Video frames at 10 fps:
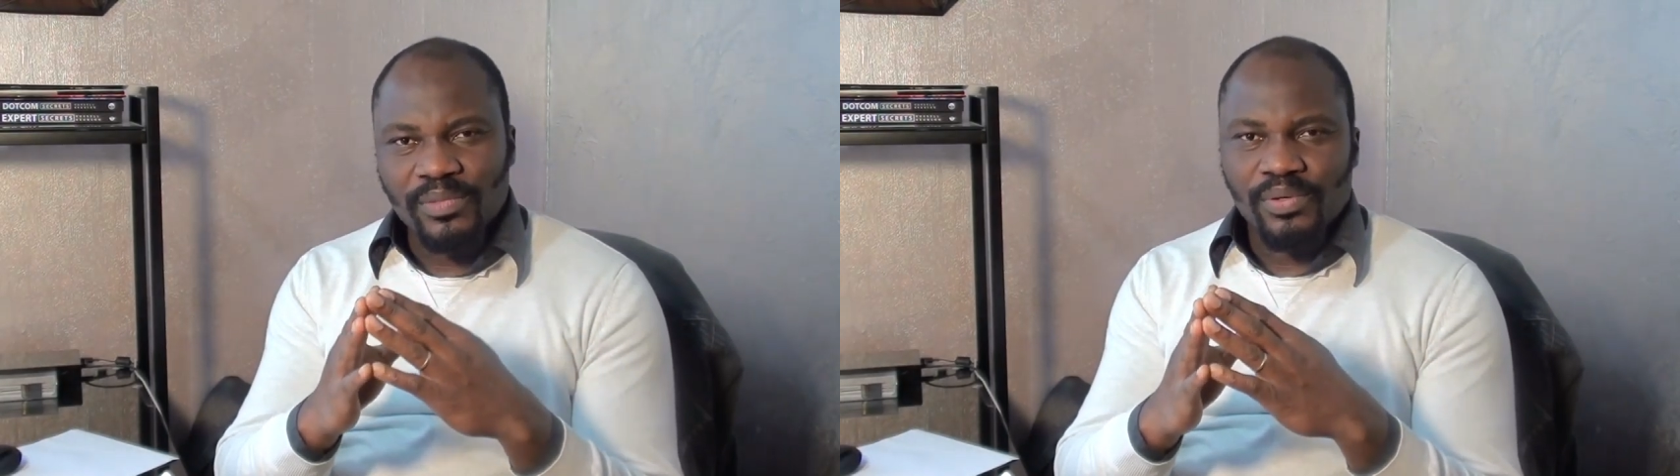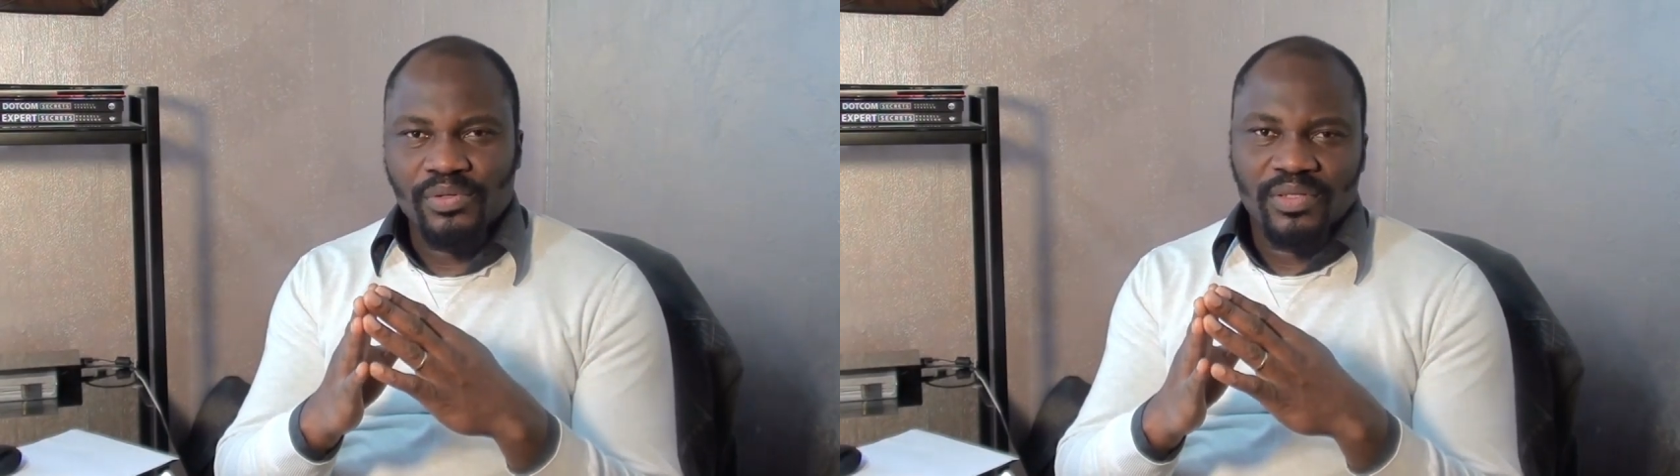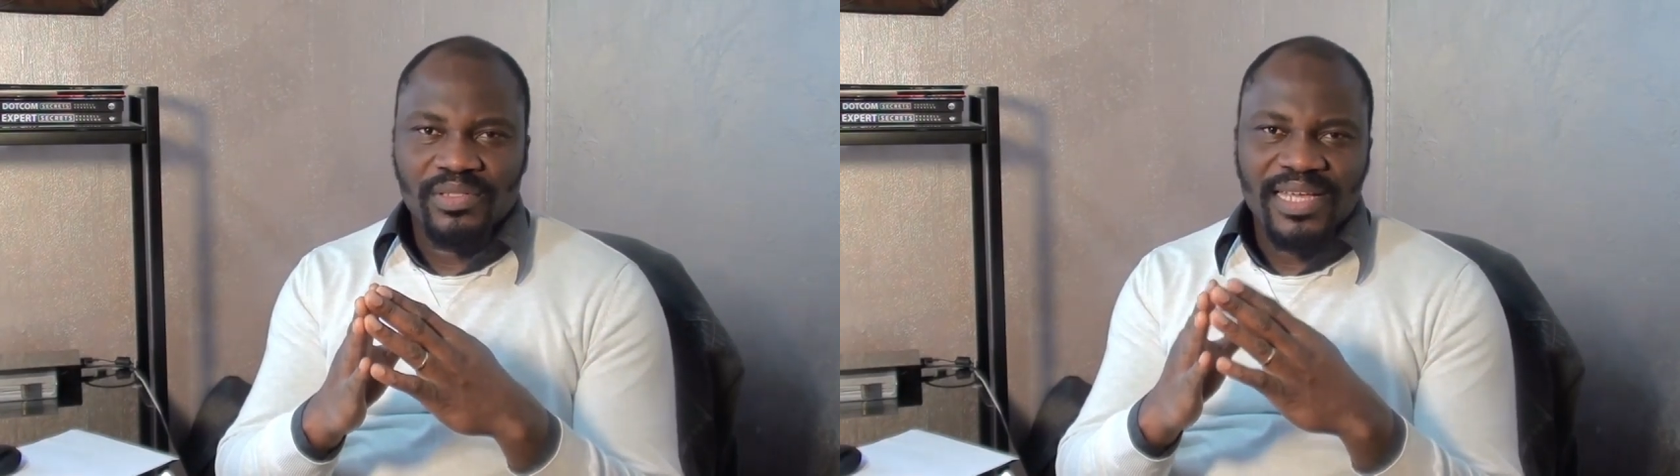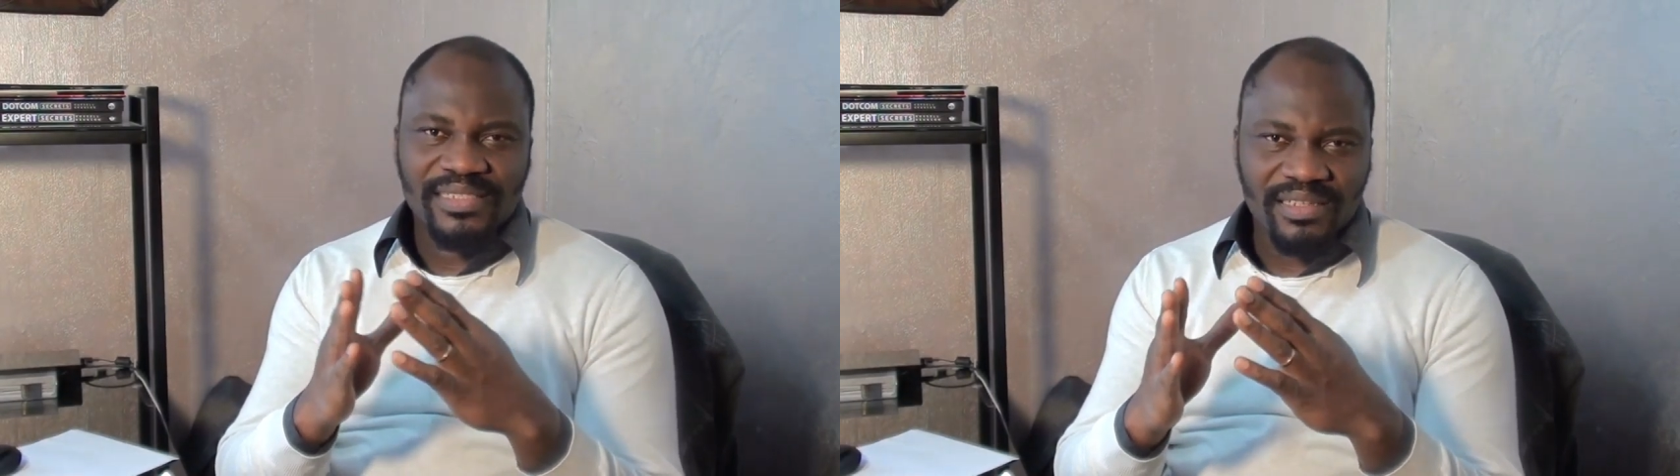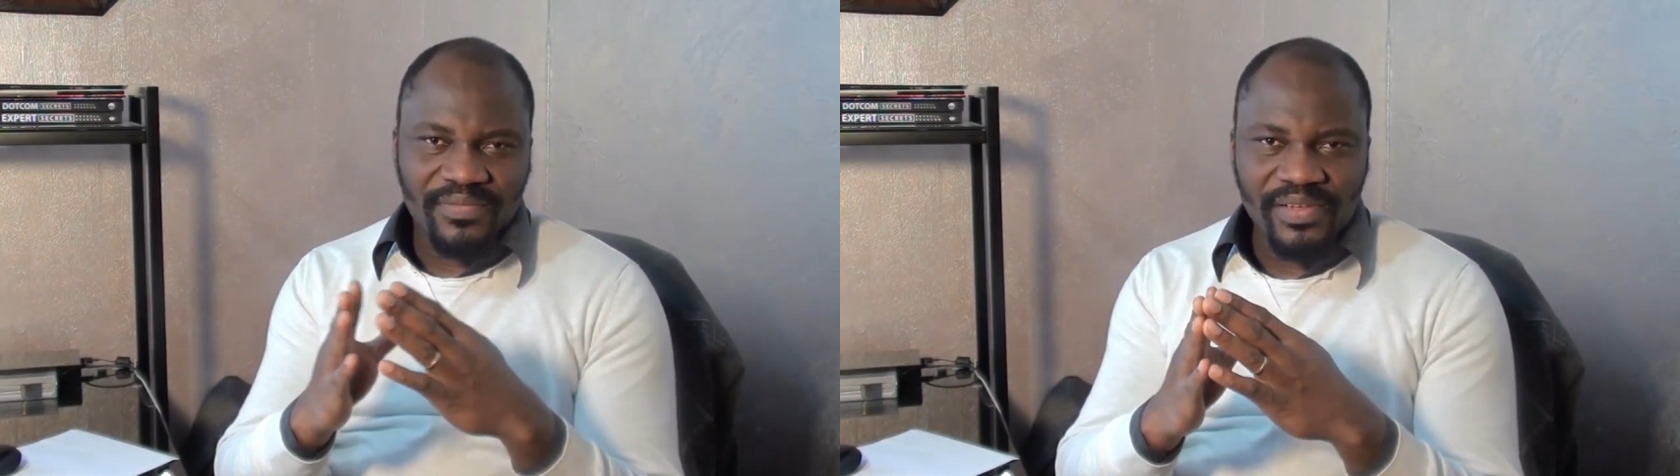the product
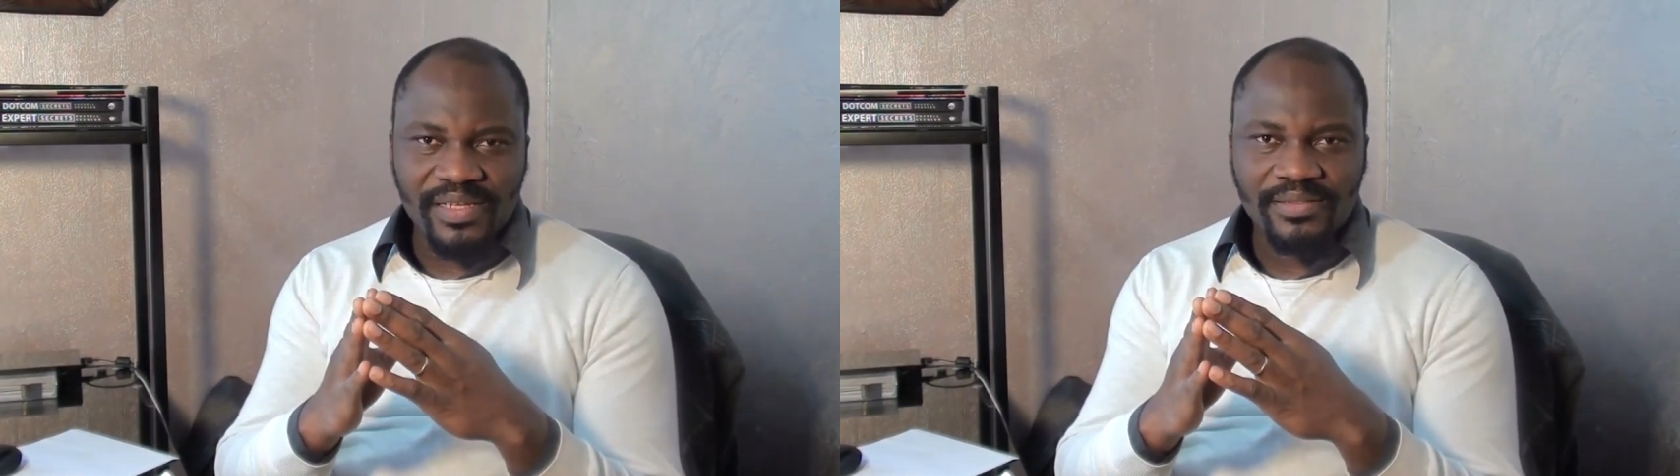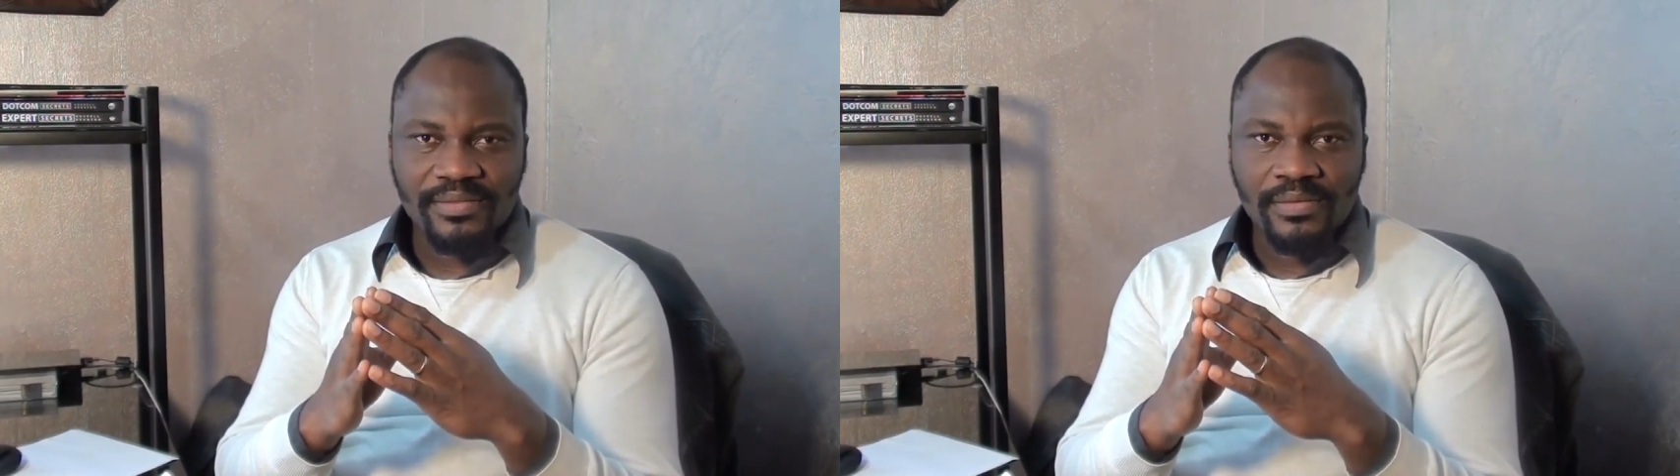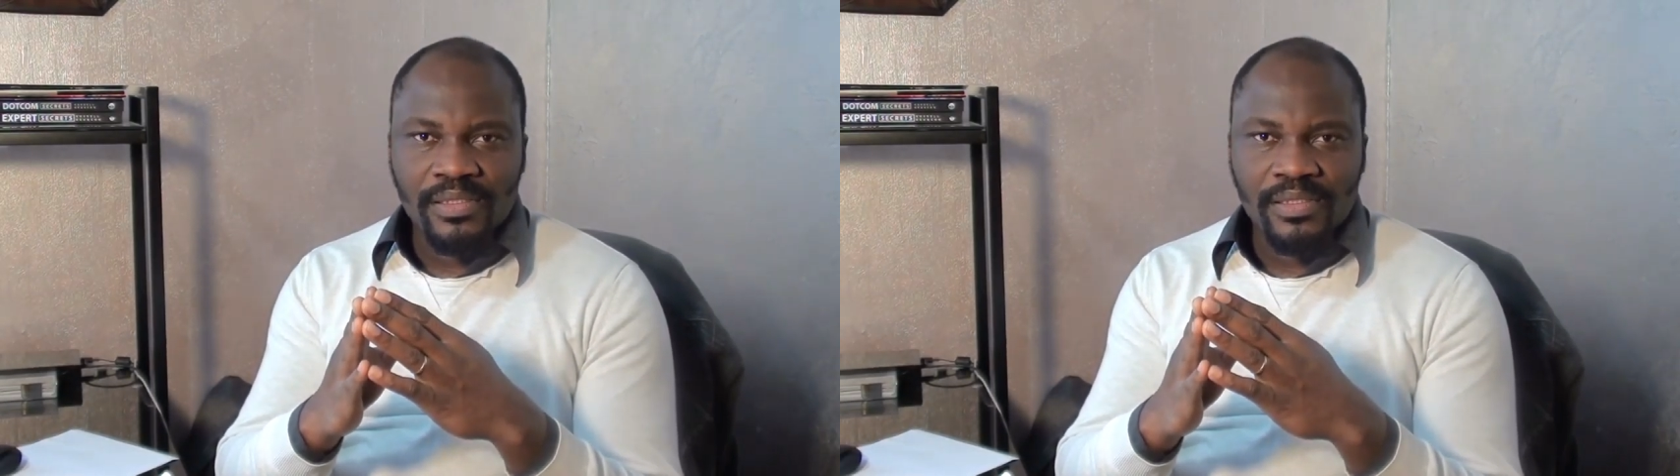as an affiliate,